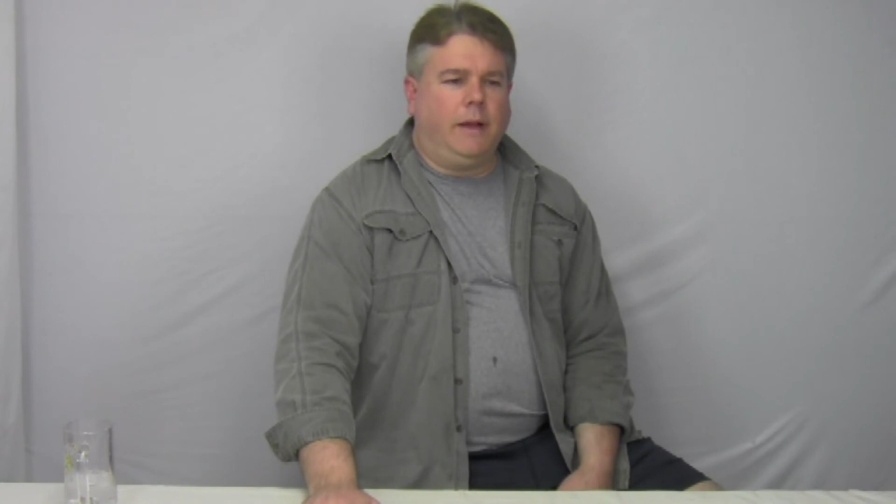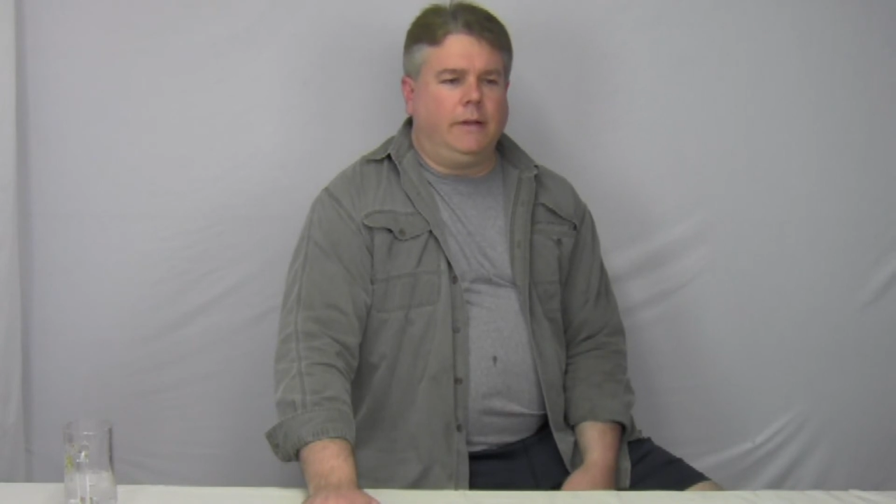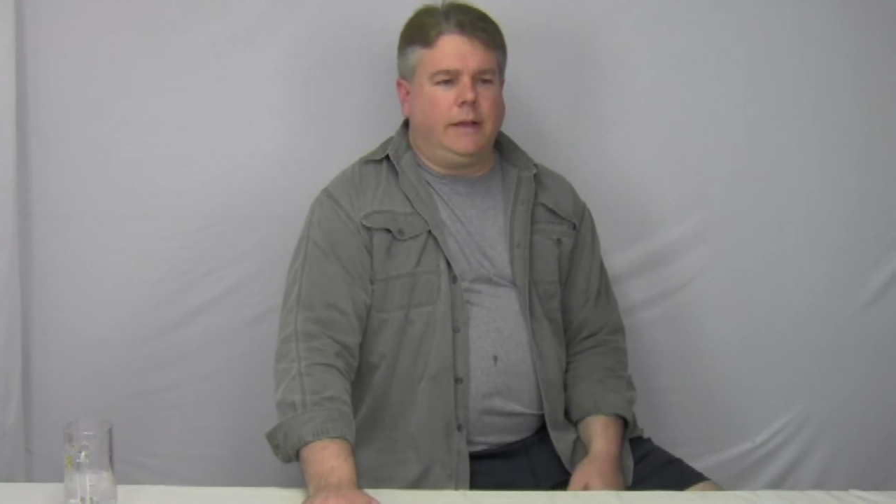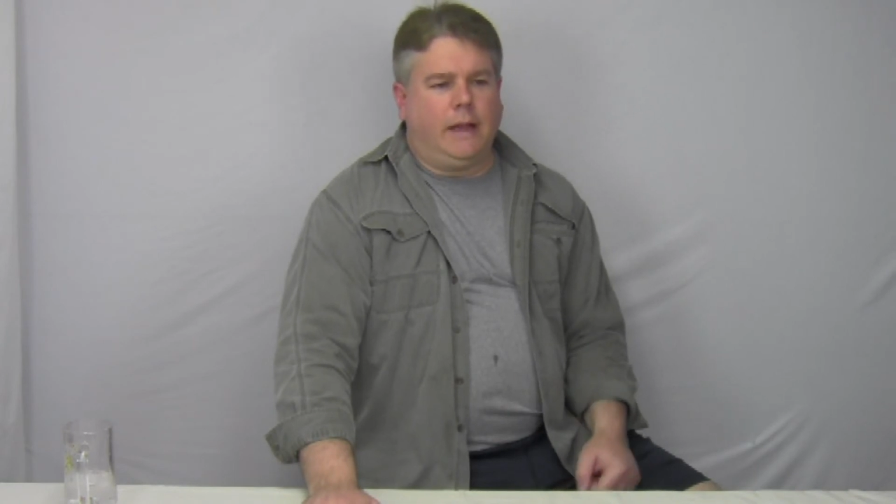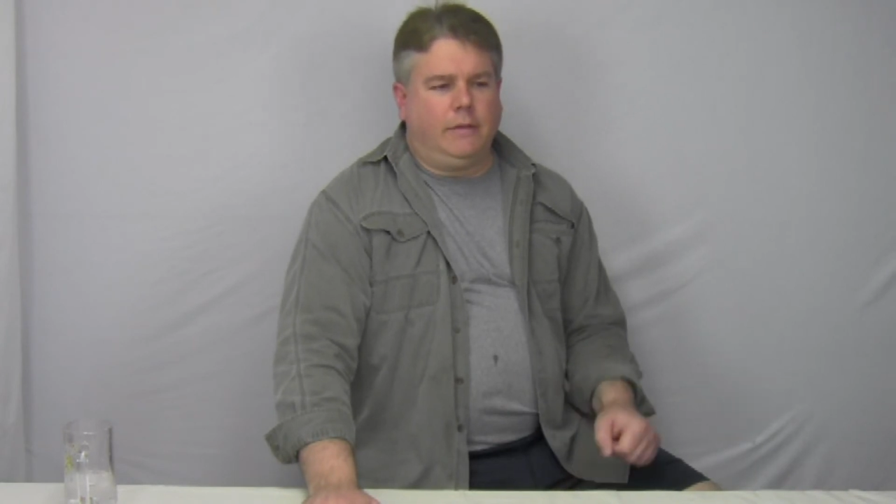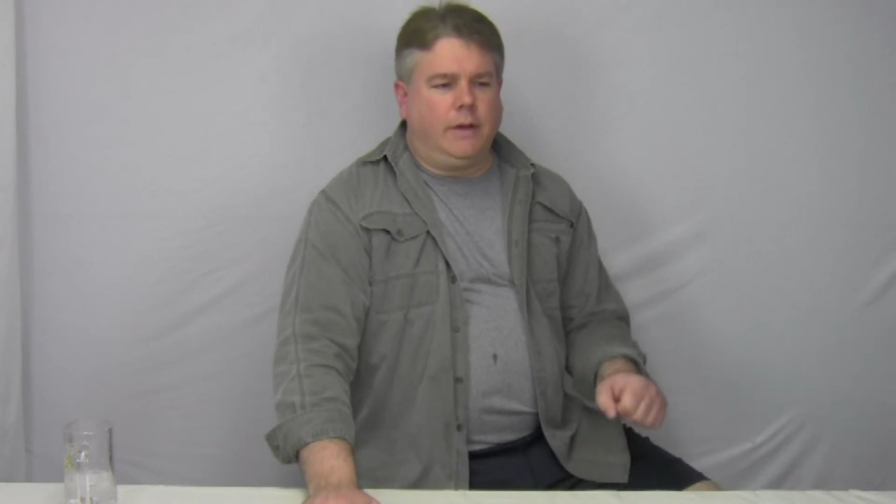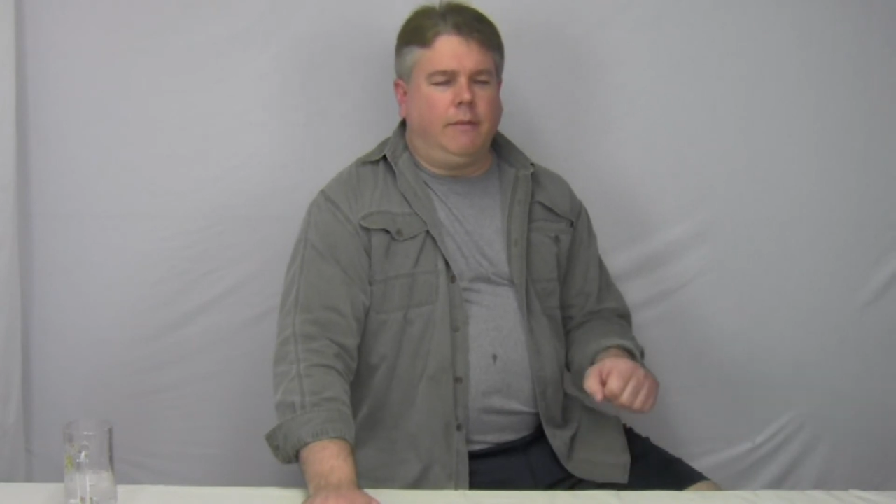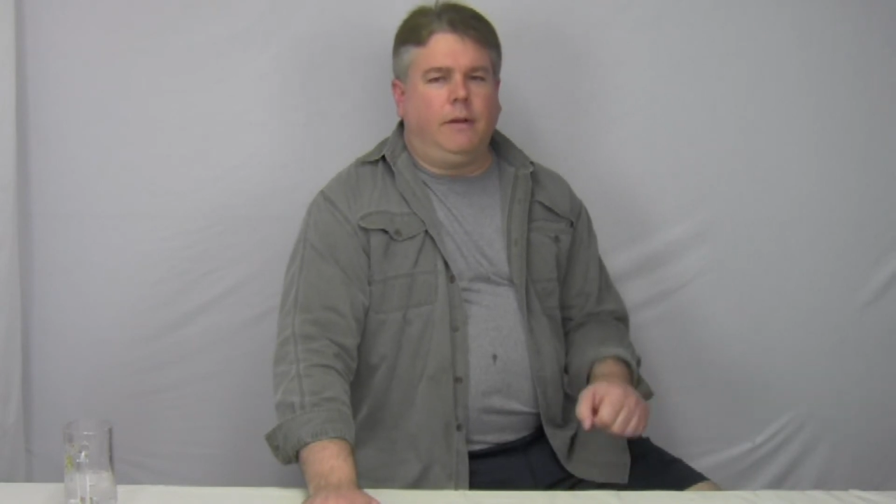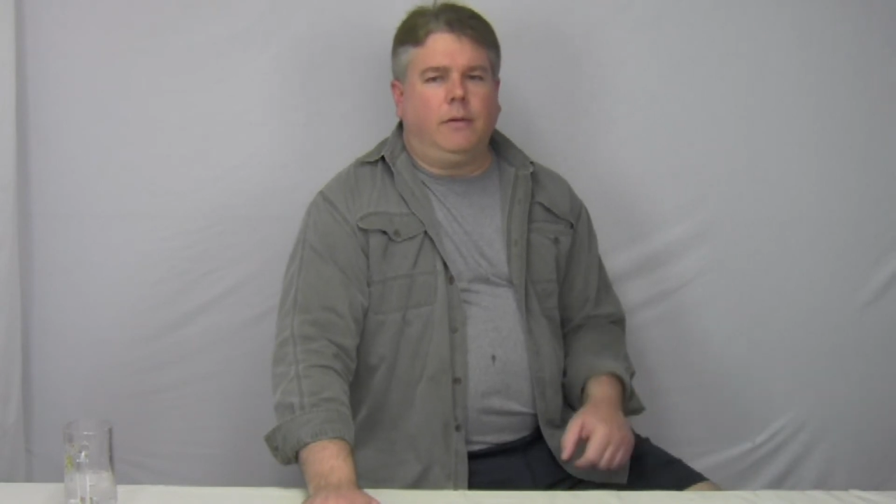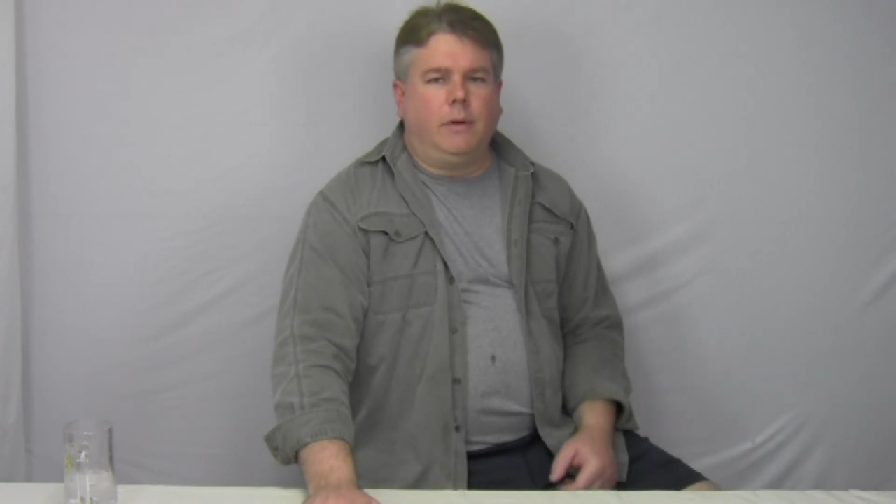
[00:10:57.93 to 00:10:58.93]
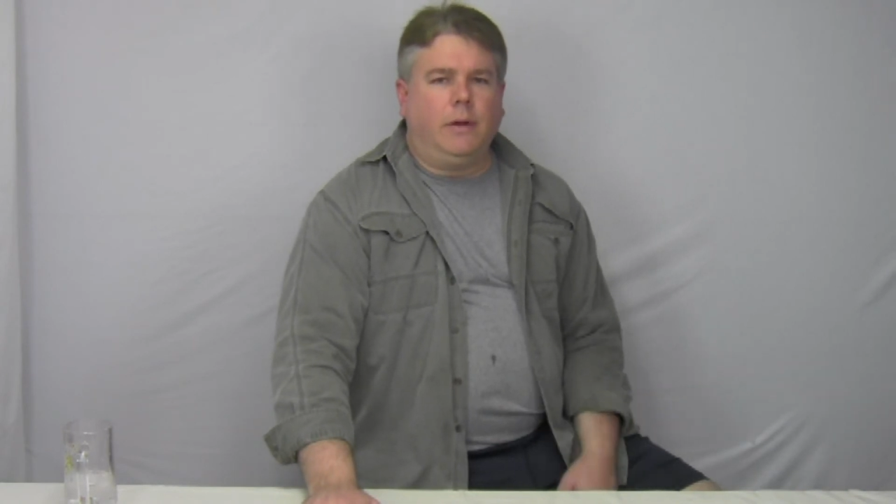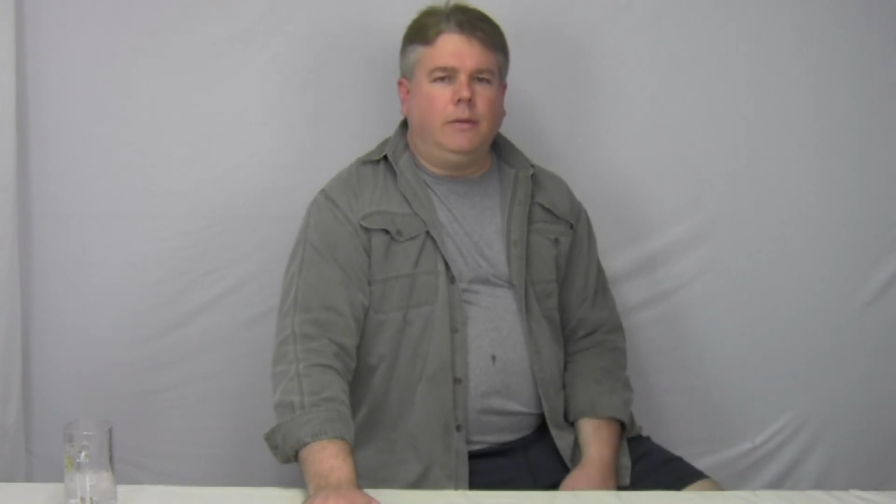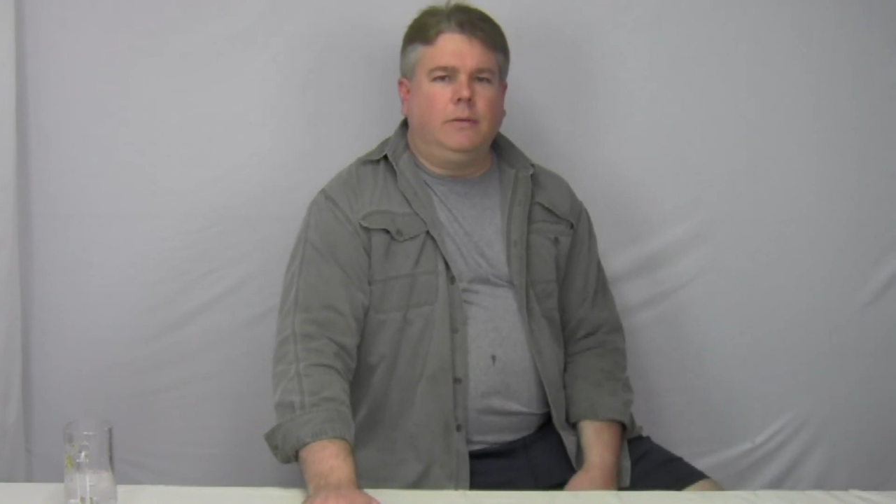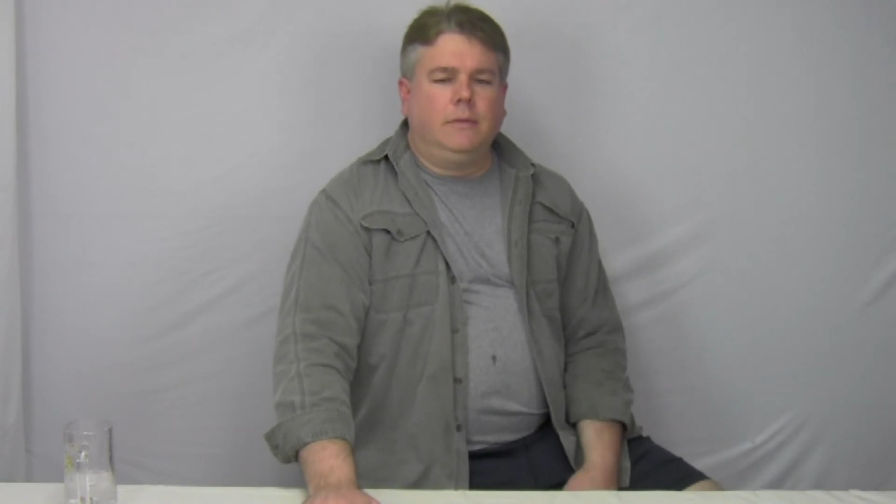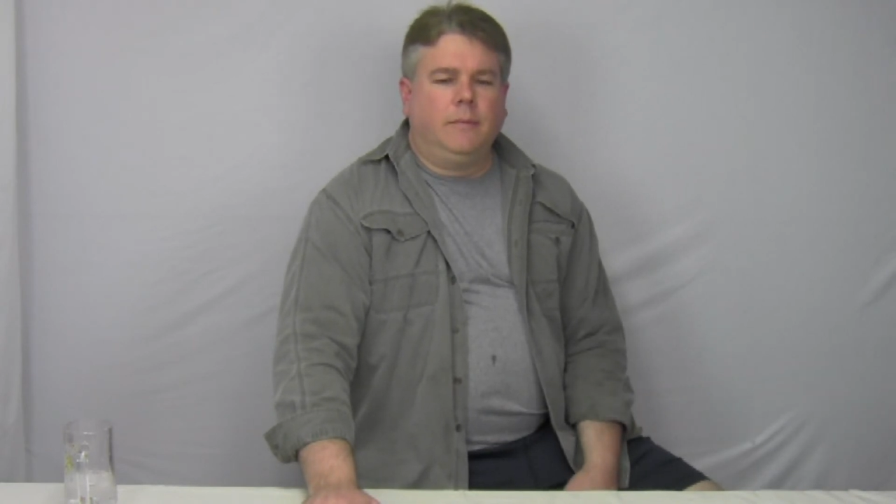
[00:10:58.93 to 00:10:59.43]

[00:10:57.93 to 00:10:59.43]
And as the guy's driving down the road,